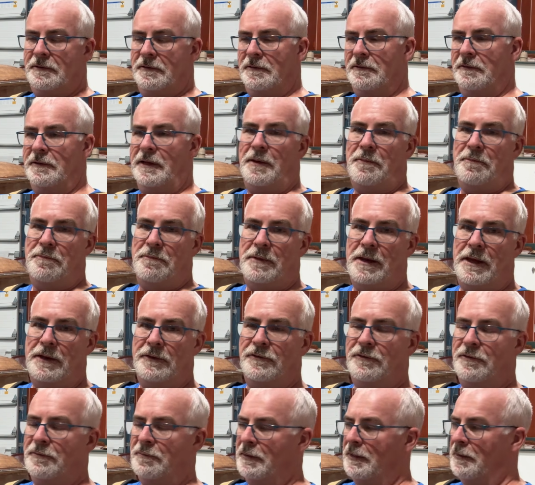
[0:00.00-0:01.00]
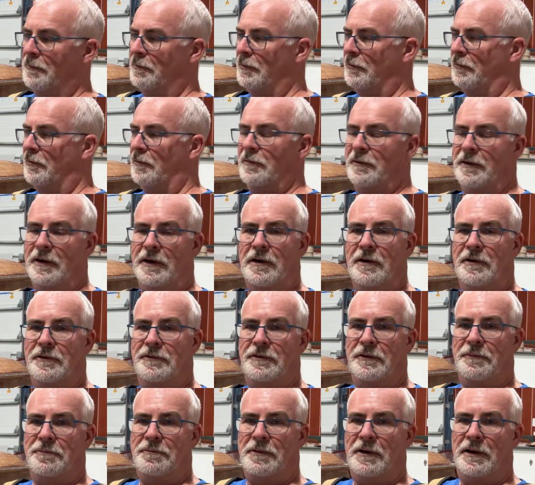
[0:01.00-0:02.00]
not meant to be, but they're there
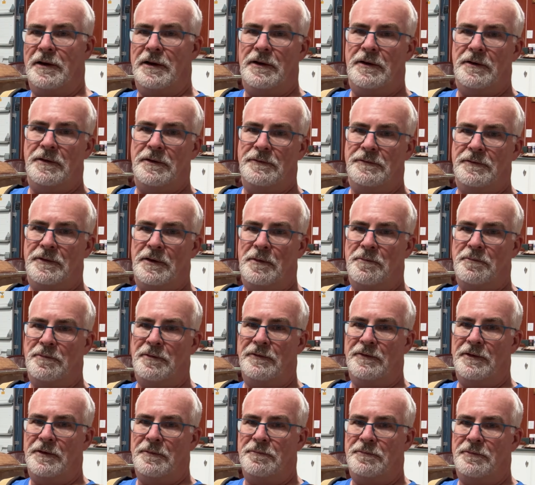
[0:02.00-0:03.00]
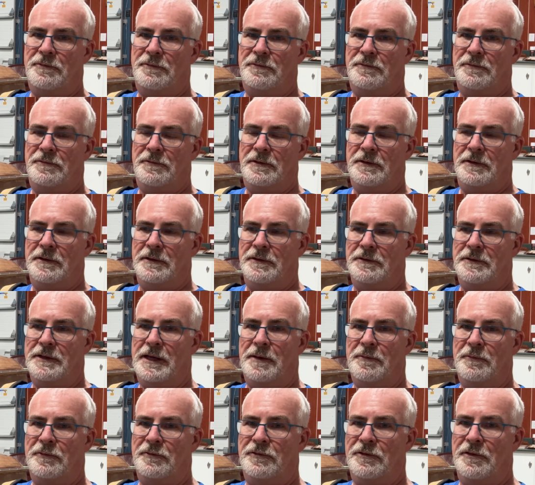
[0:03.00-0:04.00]
to help prevent
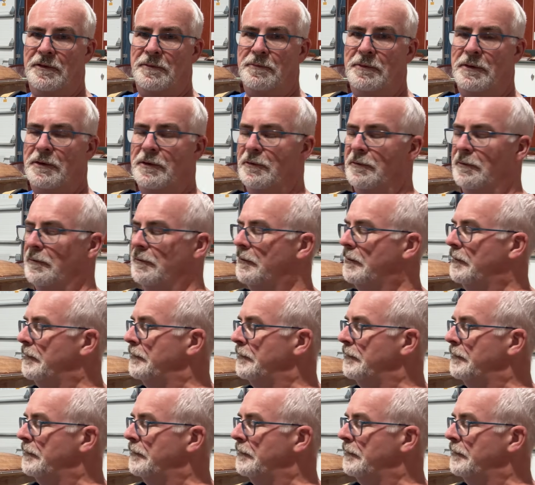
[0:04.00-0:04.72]
damage to the boat.